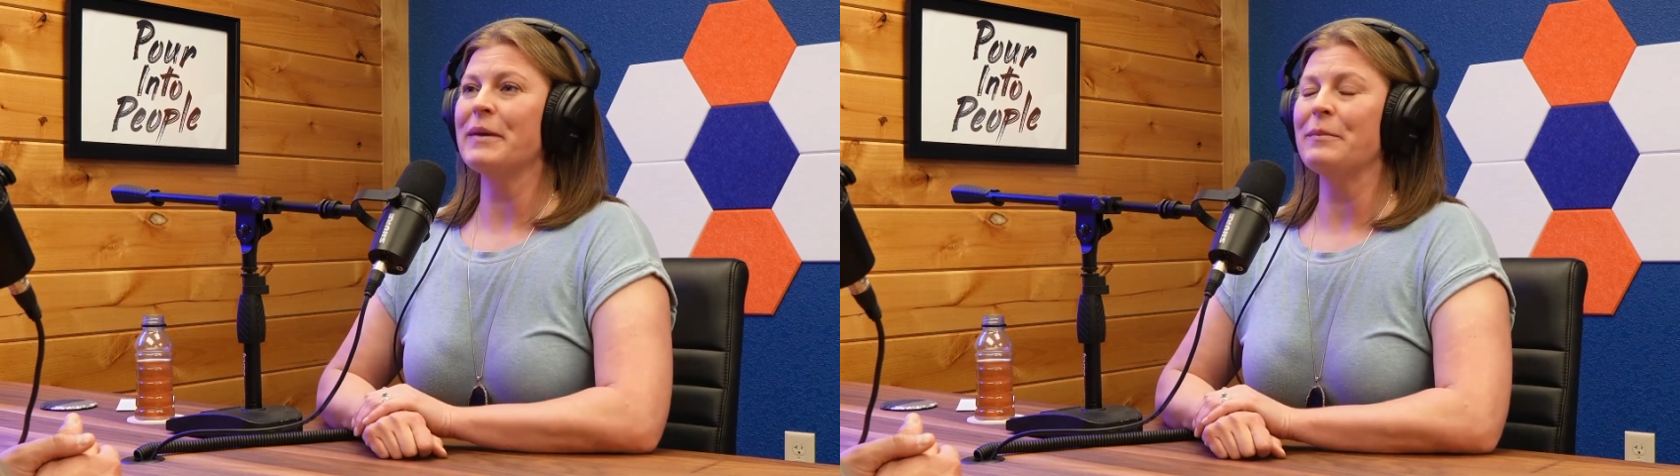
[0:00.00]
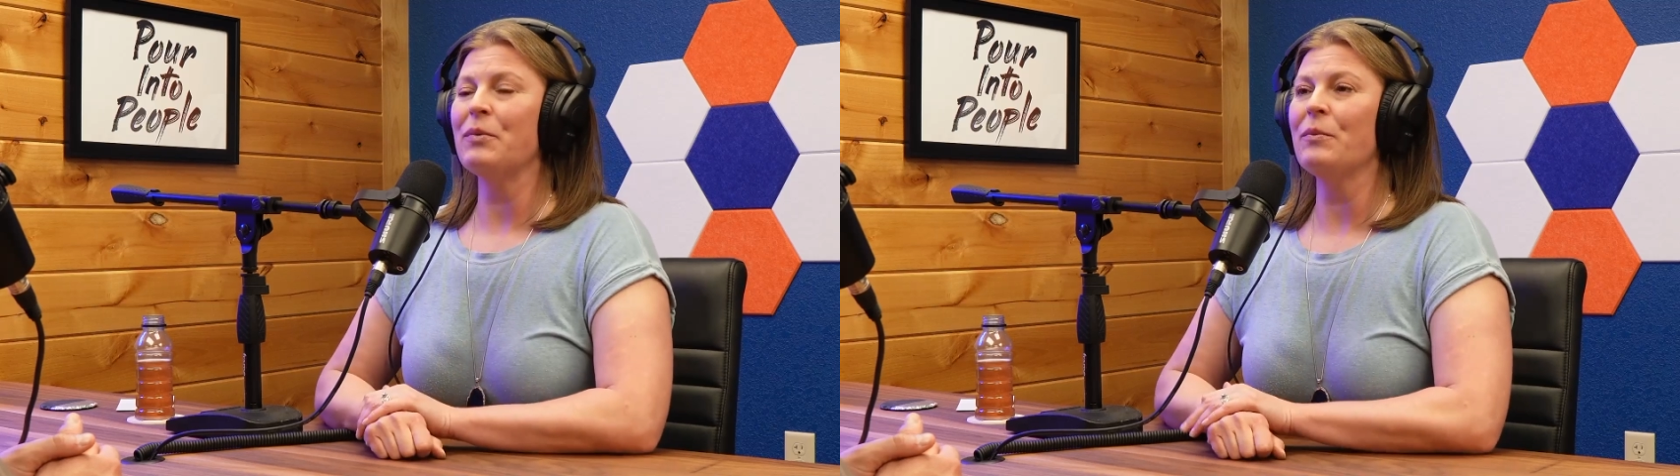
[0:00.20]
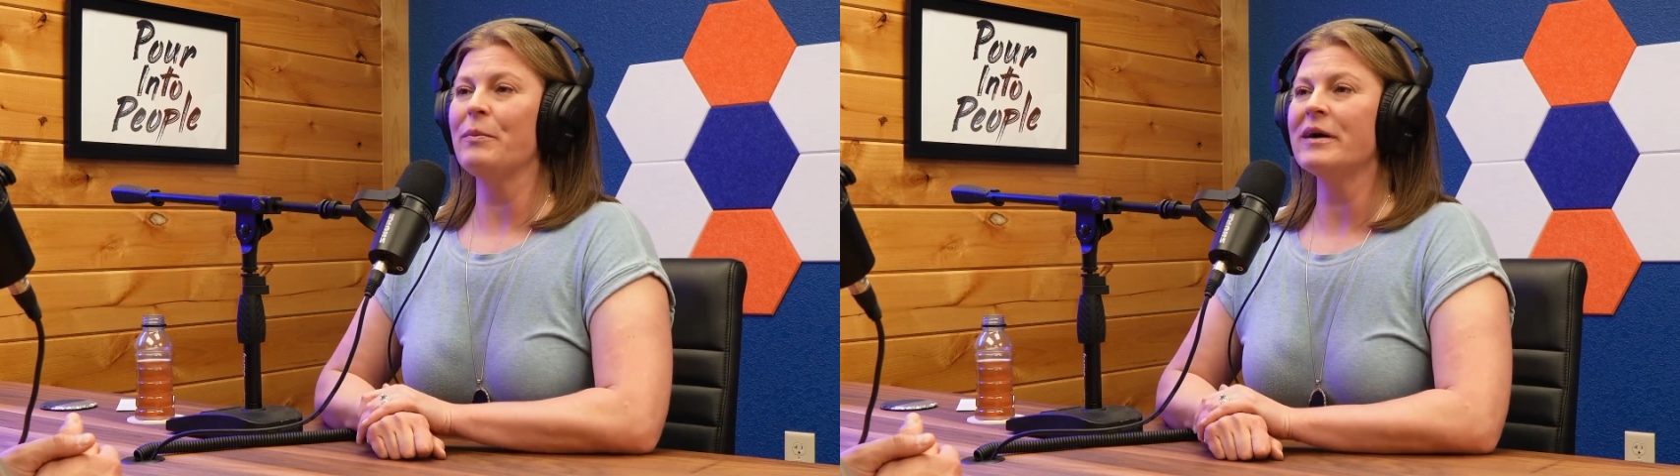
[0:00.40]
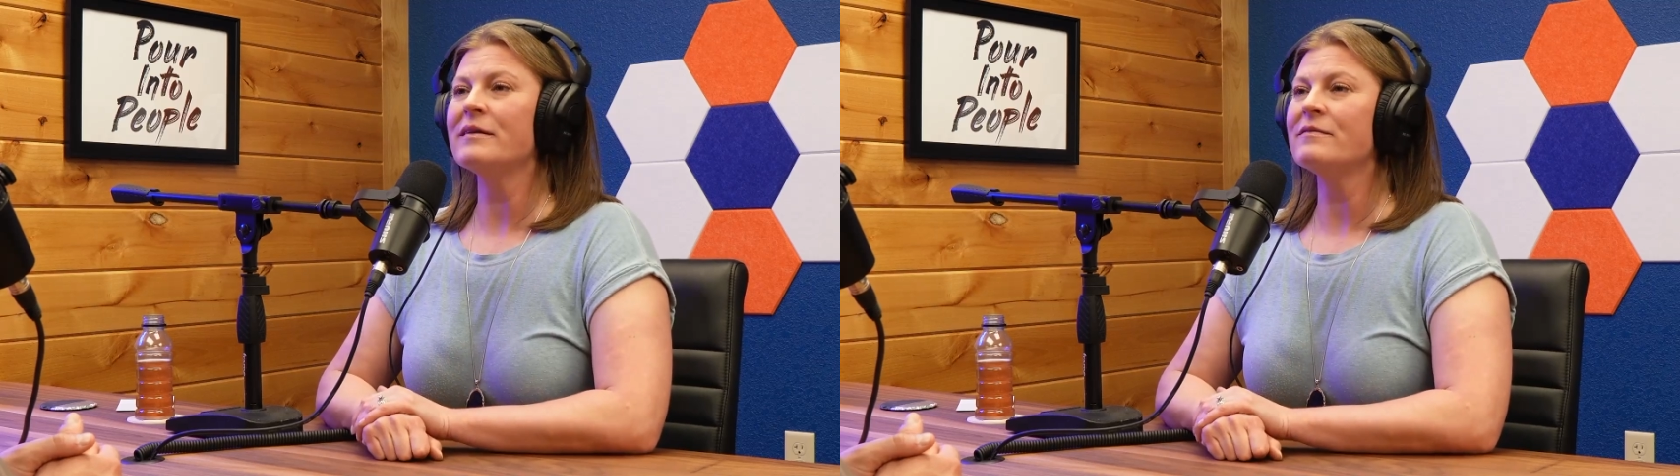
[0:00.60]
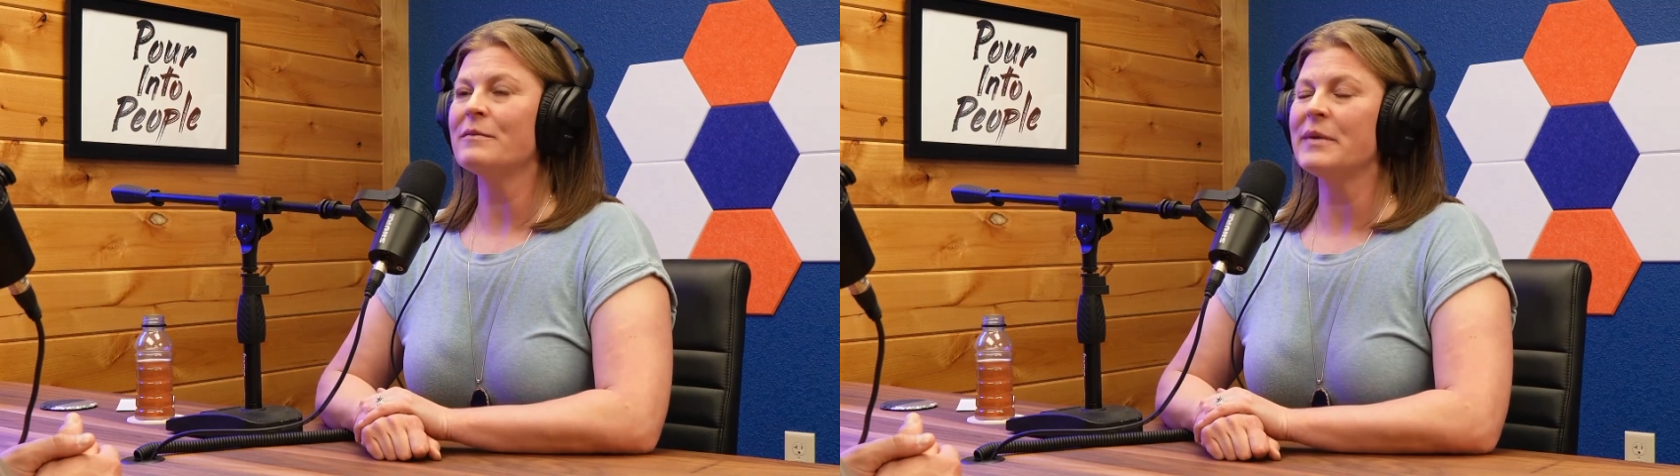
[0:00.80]
people,
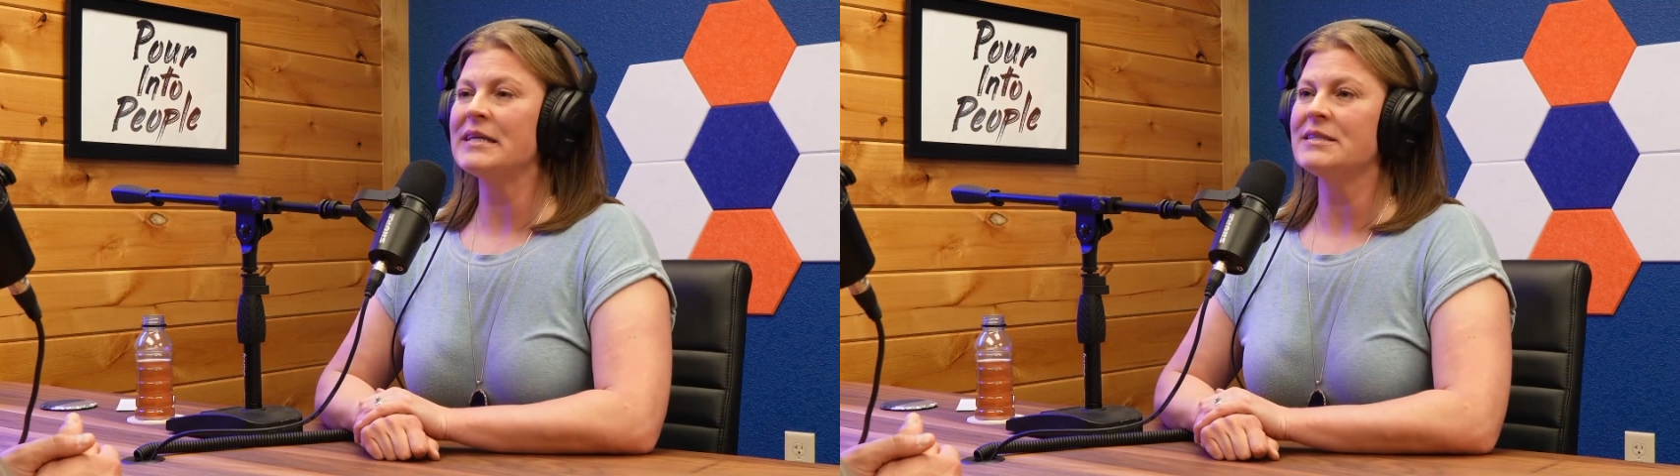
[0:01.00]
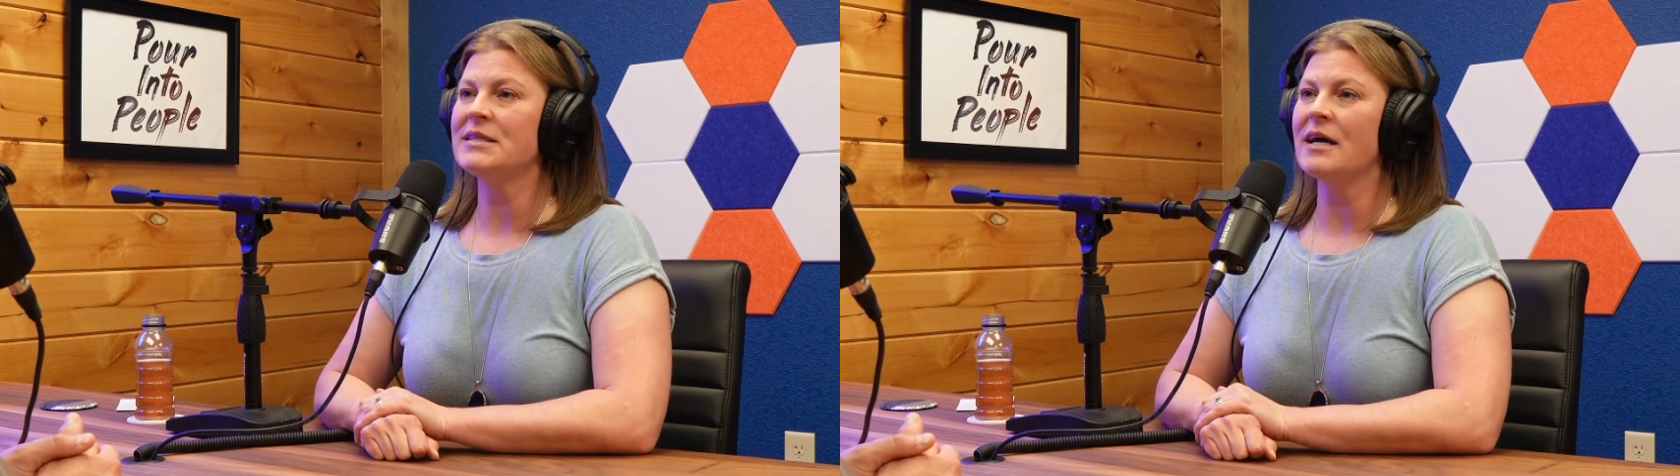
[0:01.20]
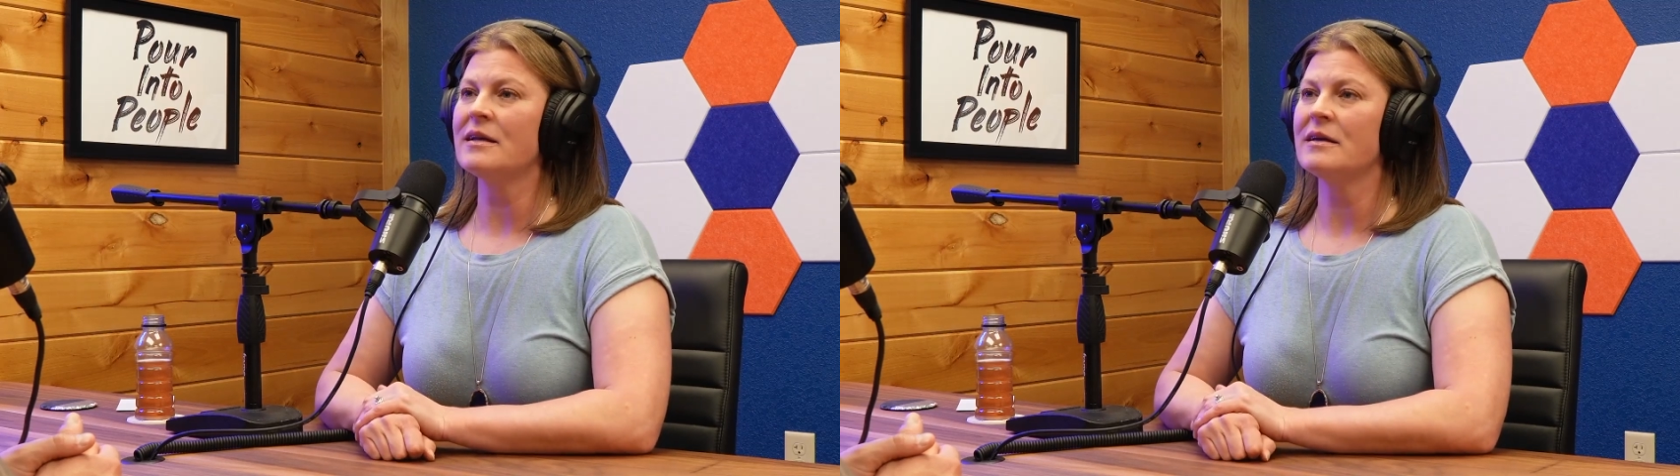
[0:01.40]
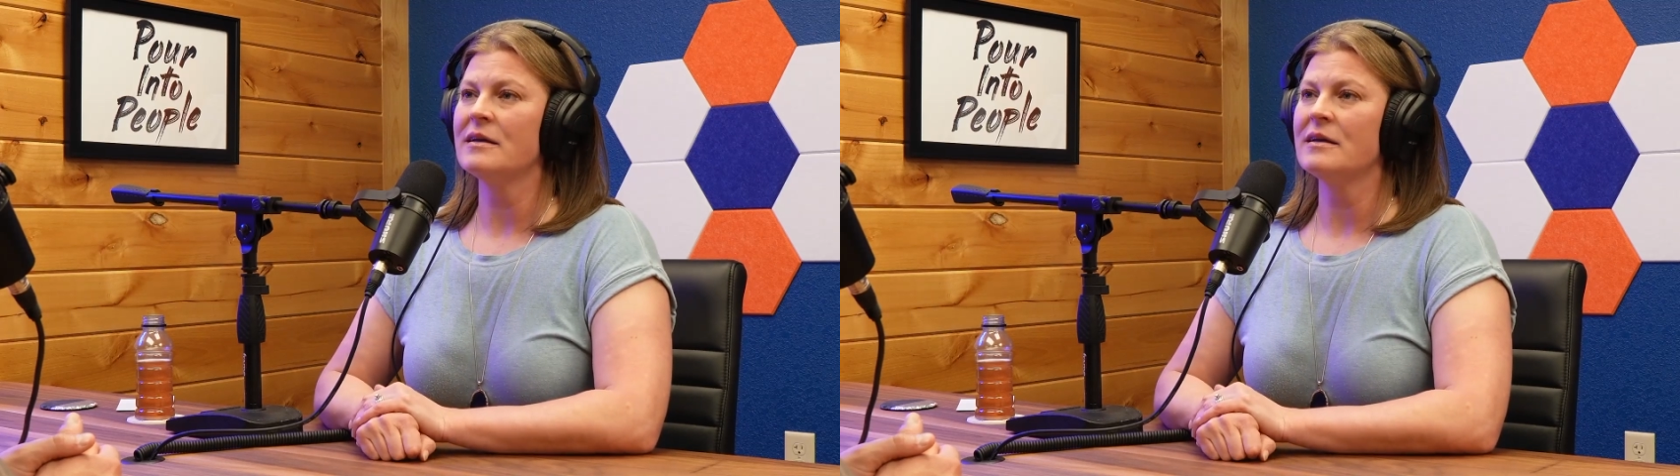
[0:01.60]
but for me, it's not.